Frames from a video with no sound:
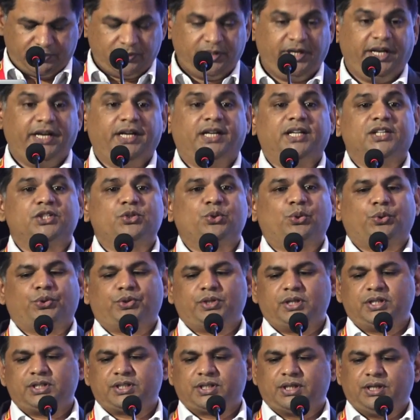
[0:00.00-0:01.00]
data
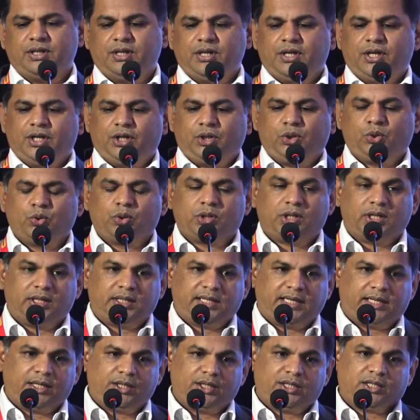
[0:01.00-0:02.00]
sources, to
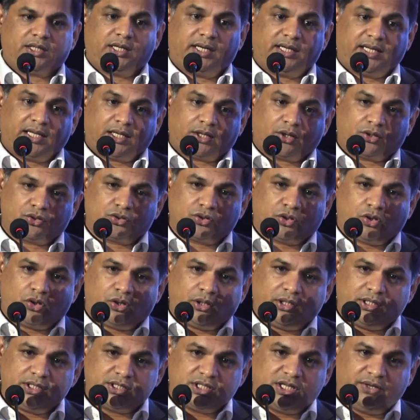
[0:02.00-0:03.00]
cut across
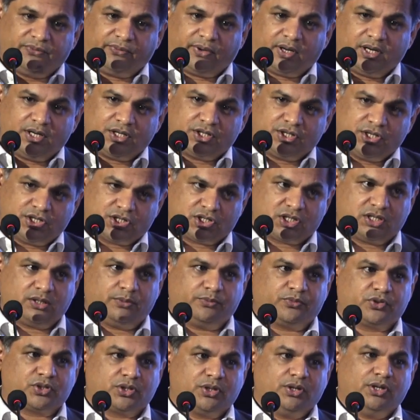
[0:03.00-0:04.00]
all these different
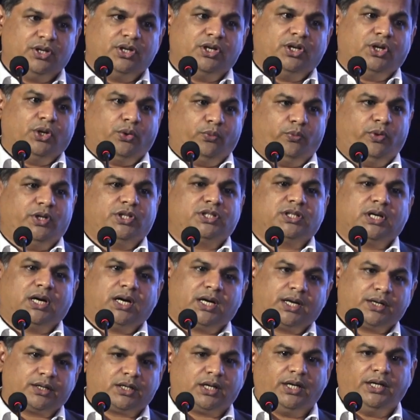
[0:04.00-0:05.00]
systems, which
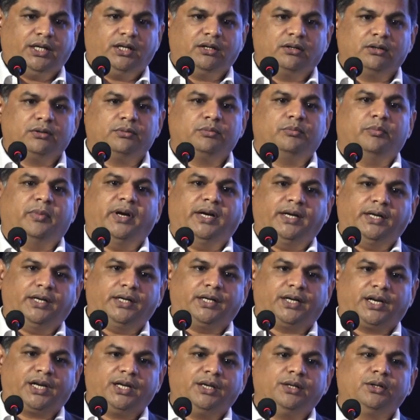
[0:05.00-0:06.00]
are kind of
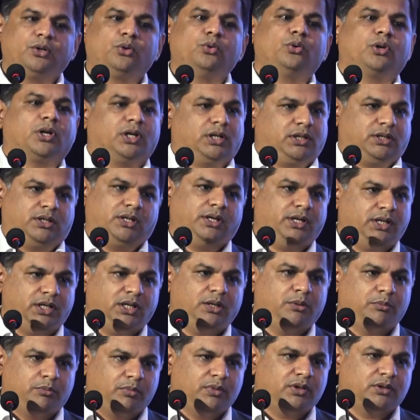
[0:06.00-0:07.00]
mandatory to run
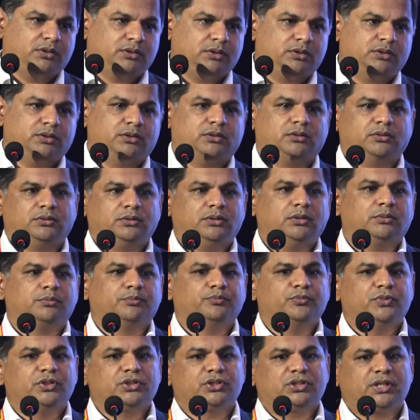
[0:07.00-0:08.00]
any
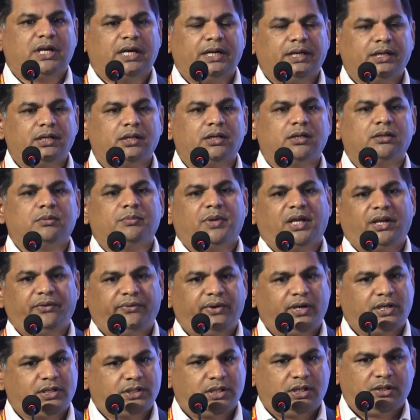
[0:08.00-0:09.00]
standard
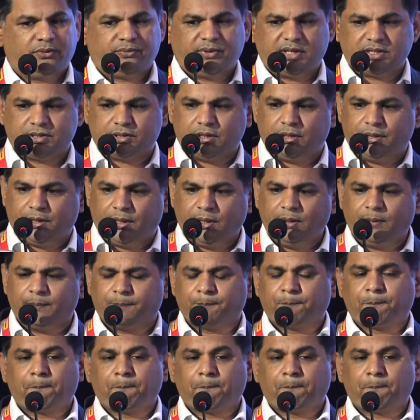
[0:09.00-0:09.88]
manufacturing facility.